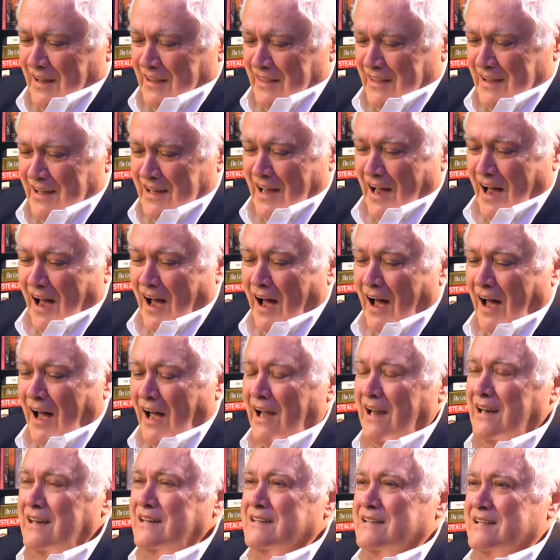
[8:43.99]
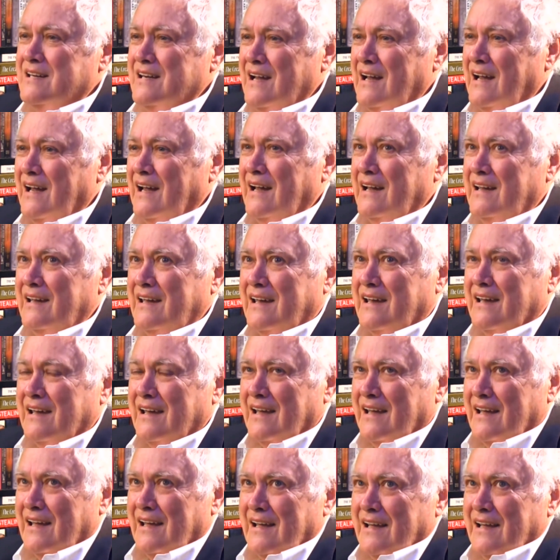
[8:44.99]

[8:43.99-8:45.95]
The high tech,